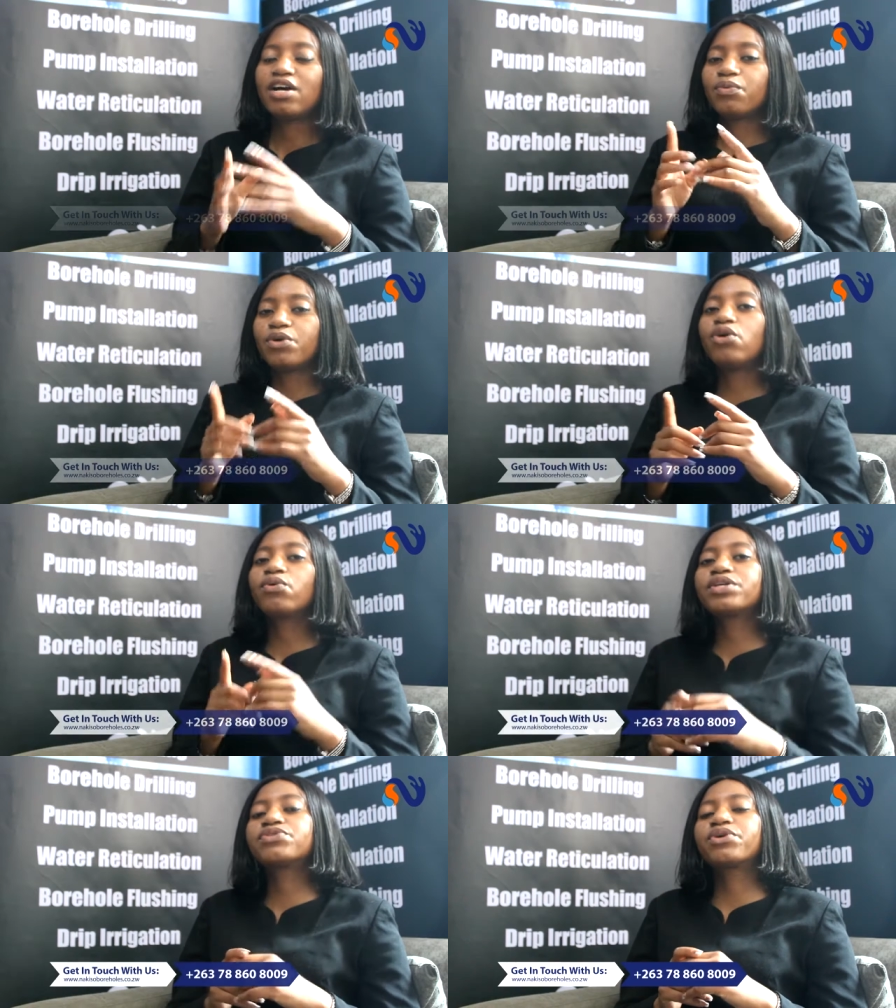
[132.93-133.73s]
We
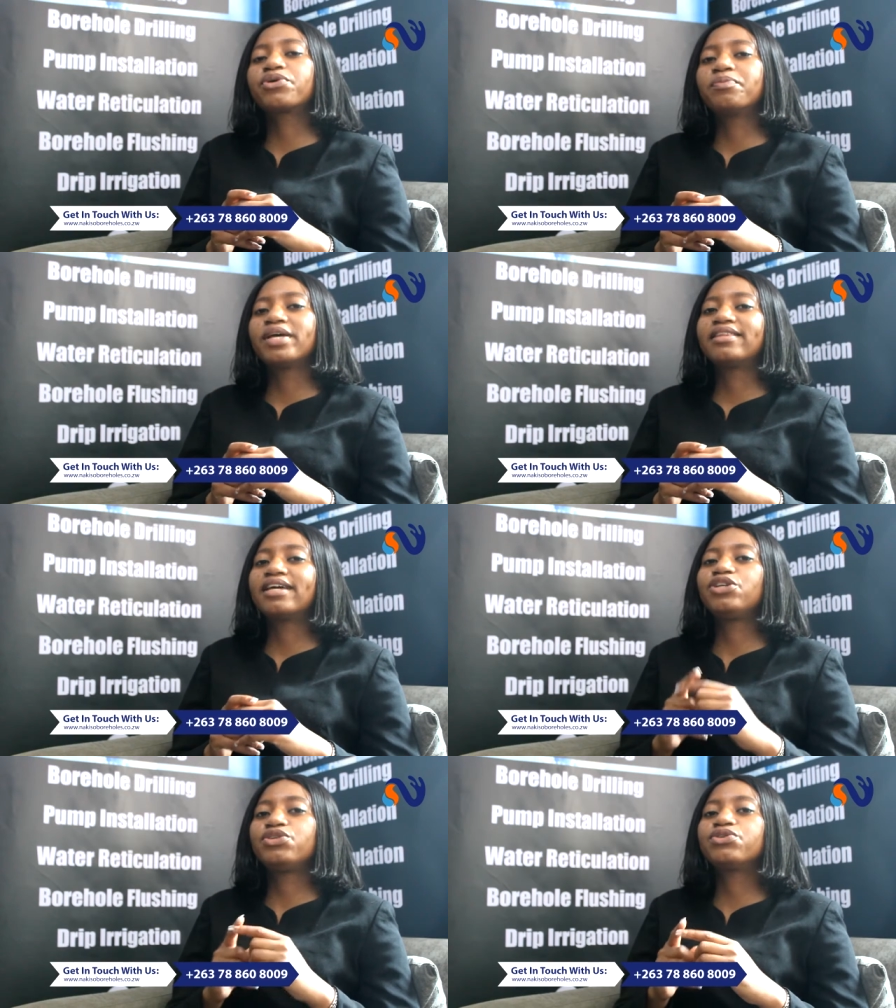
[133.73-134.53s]
always recommend
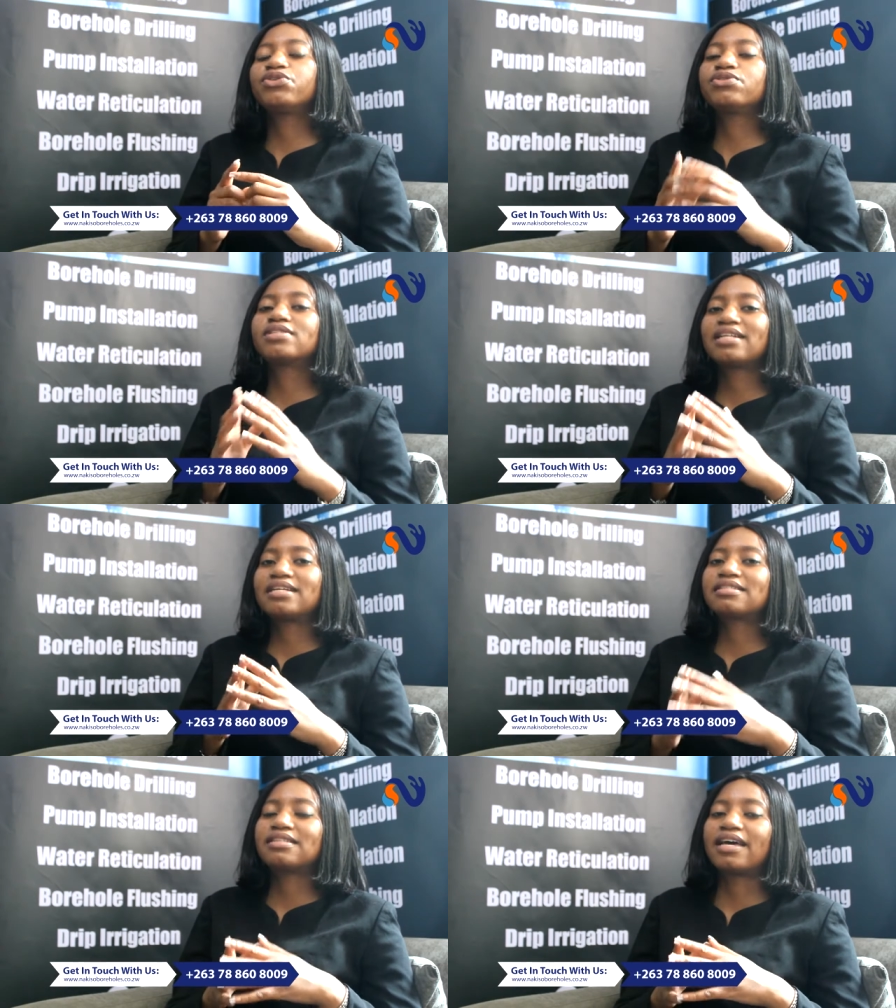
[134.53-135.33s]
that you use
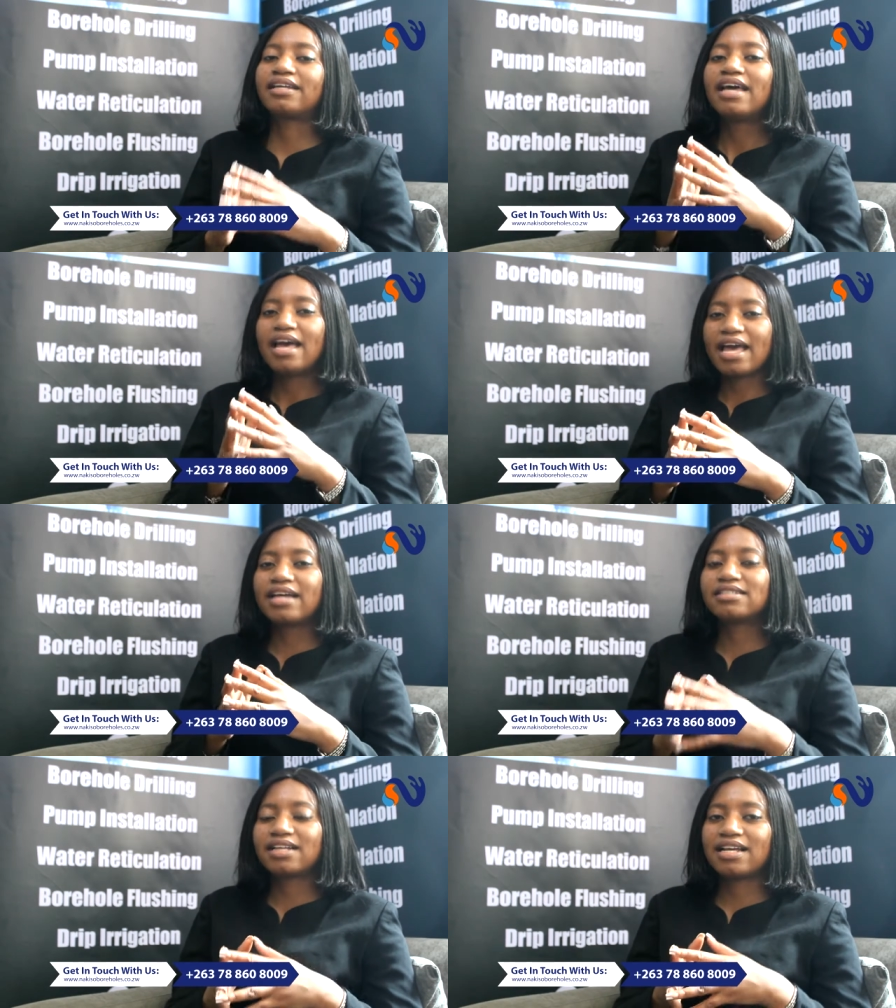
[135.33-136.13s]
class 9
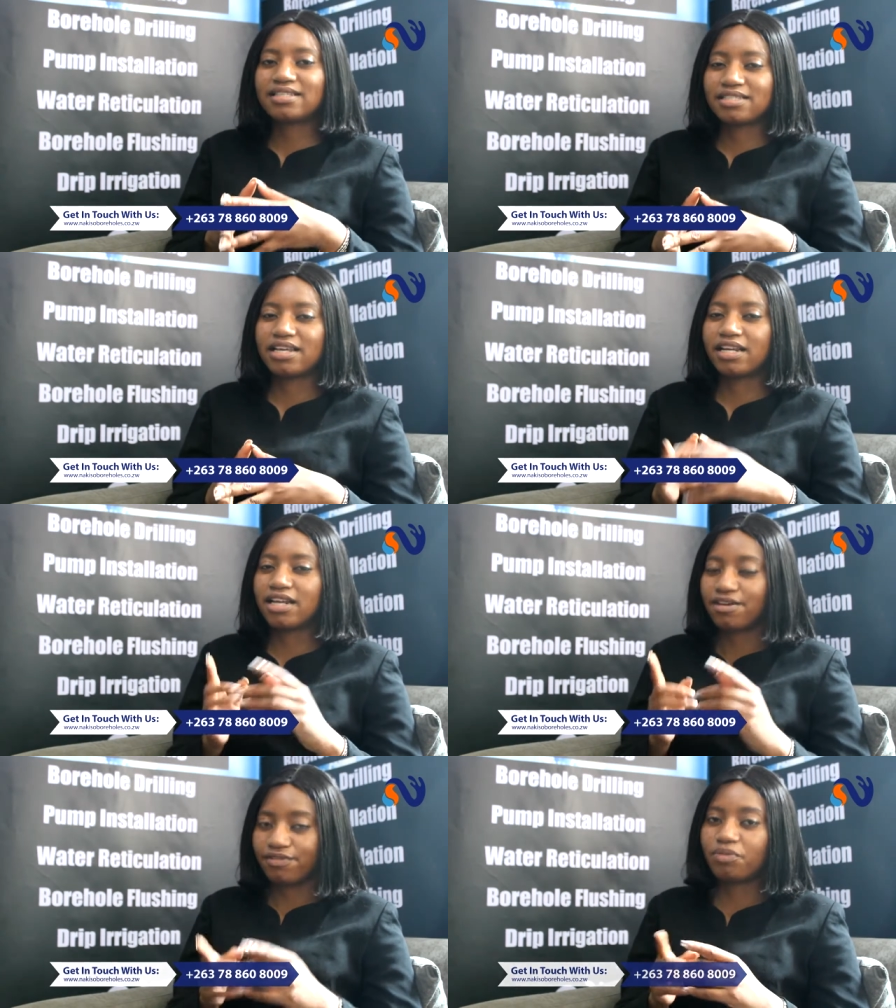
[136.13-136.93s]
and class
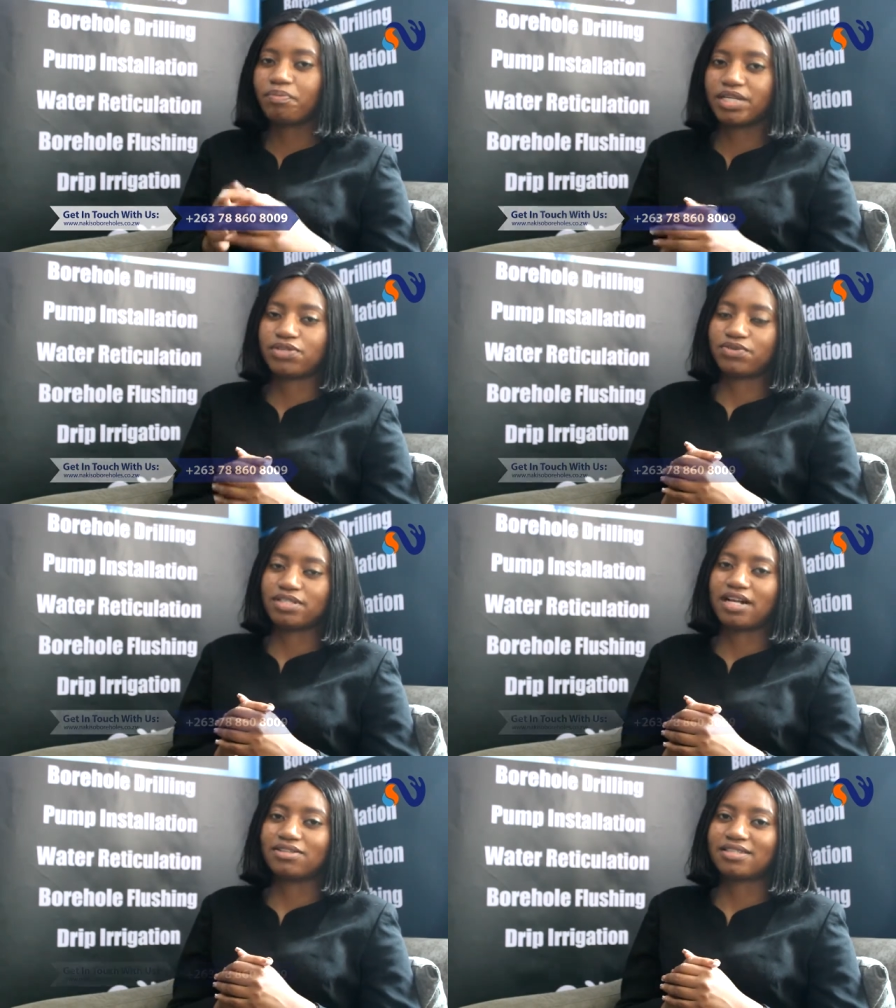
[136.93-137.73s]
10 for best
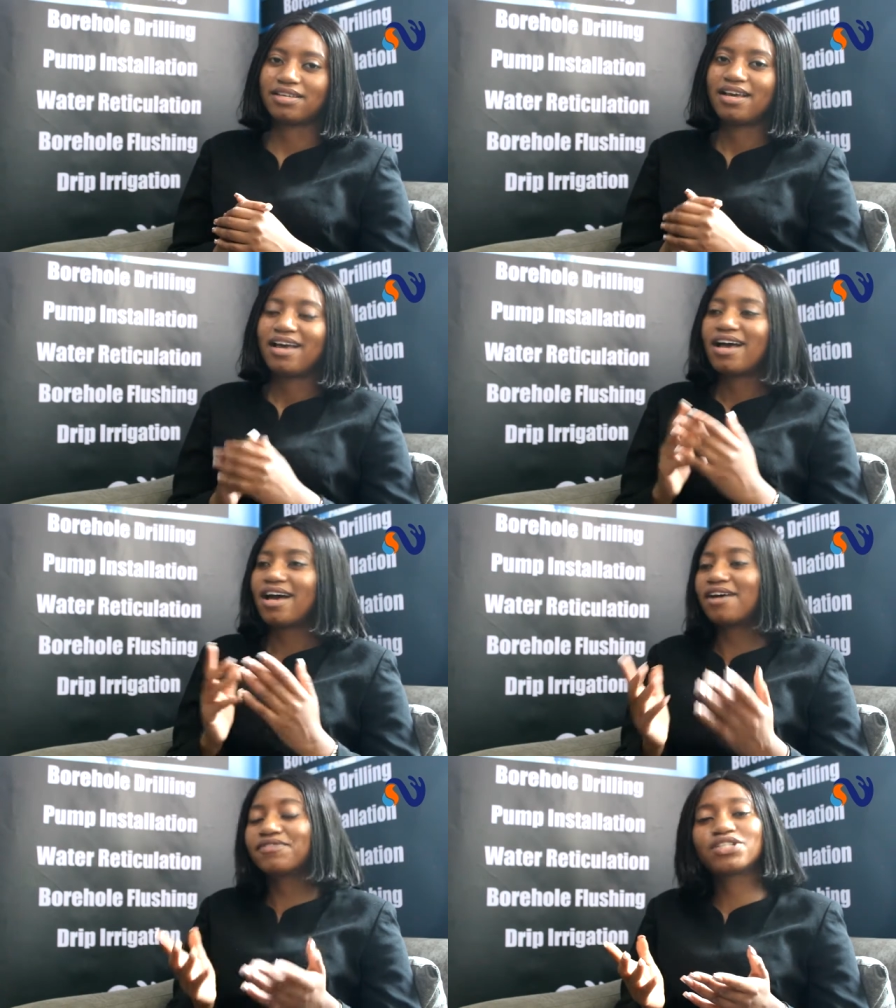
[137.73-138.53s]
results.
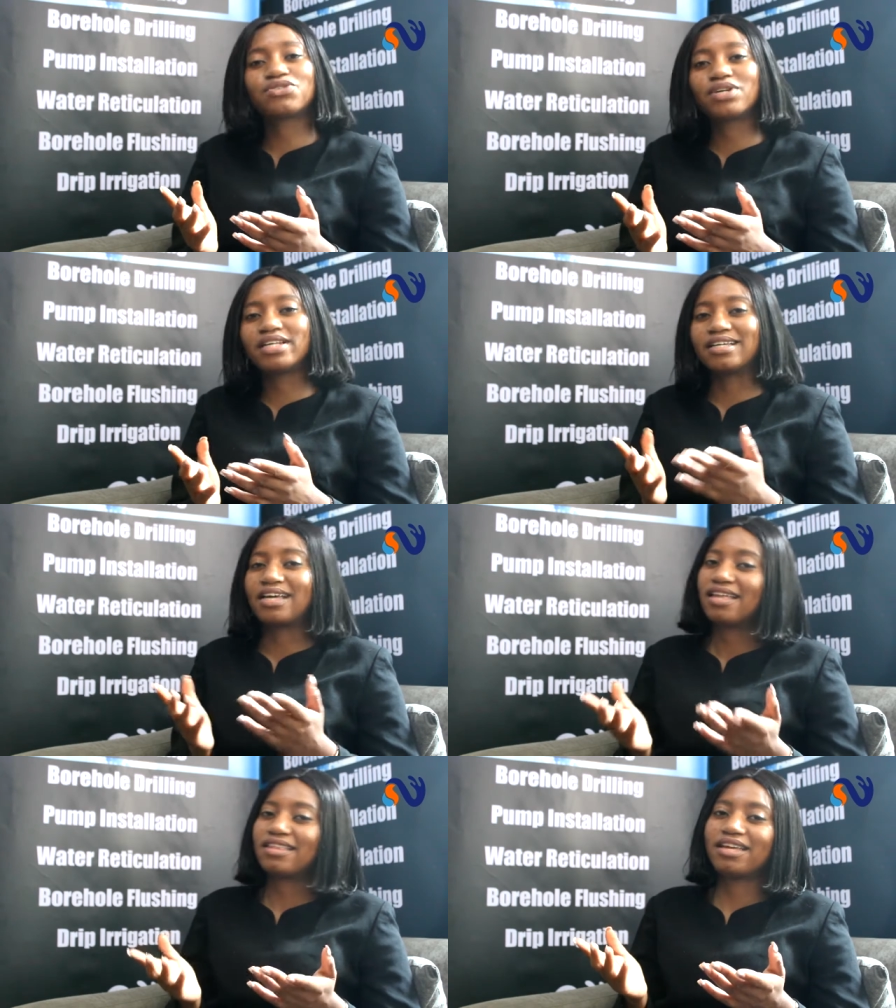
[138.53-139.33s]
After drilling,
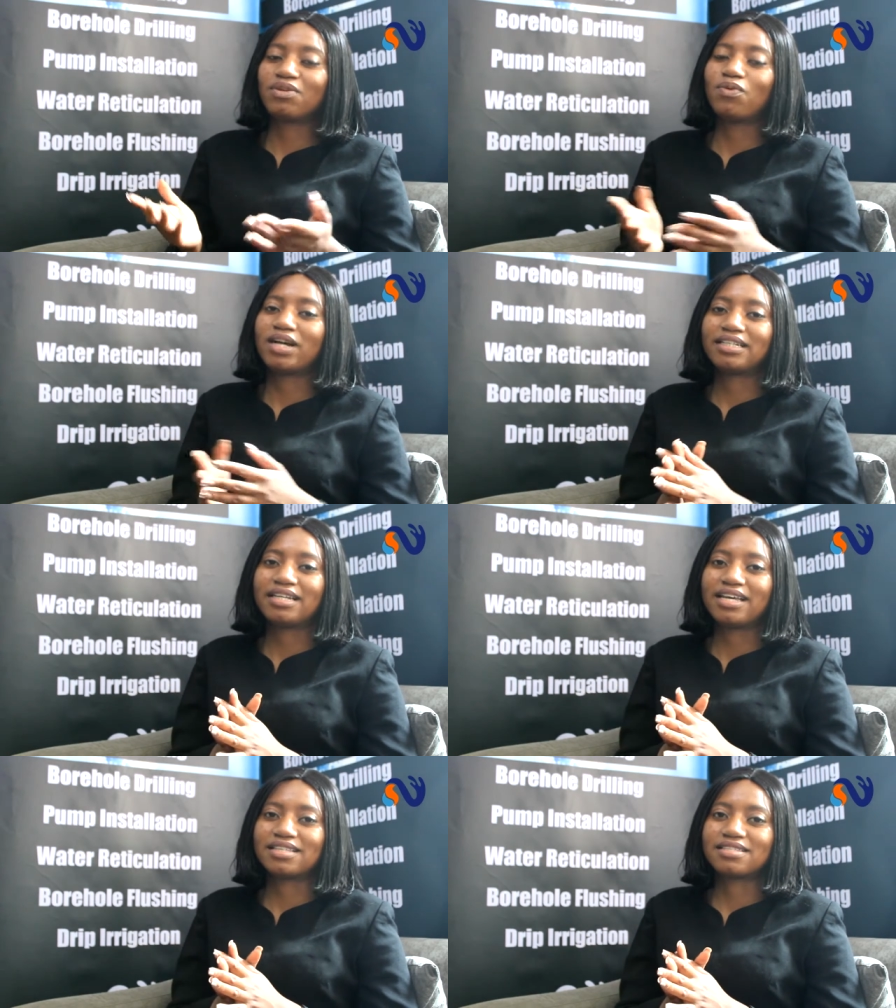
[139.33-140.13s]
then what
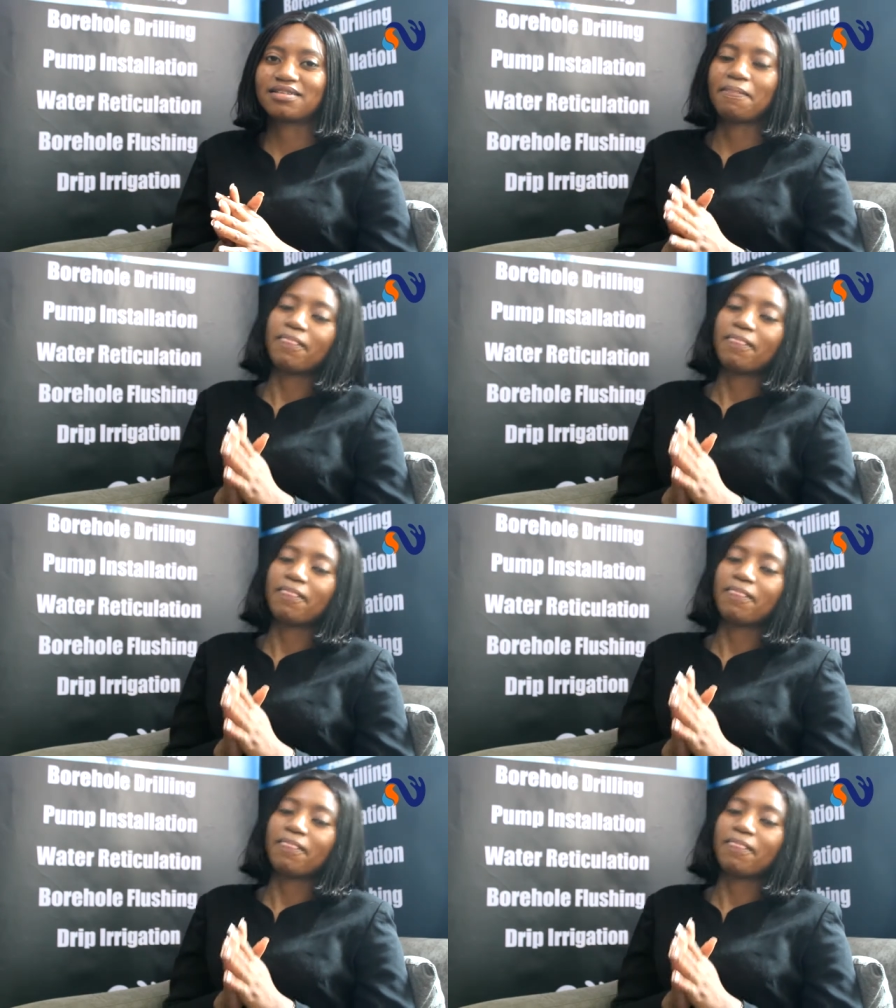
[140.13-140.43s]
next?